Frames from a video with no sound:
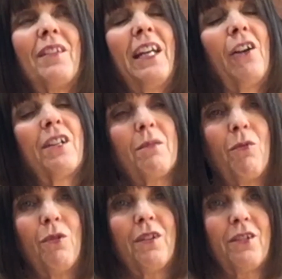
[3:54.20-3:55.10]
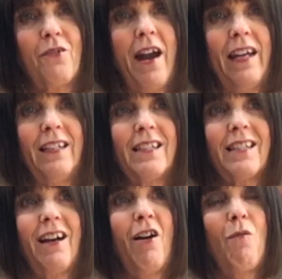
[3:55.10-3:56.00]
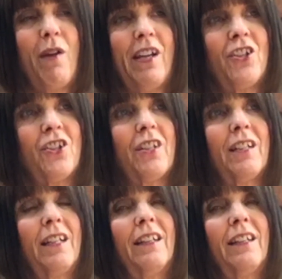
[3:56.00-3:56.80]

think Chris Walker's great. I wish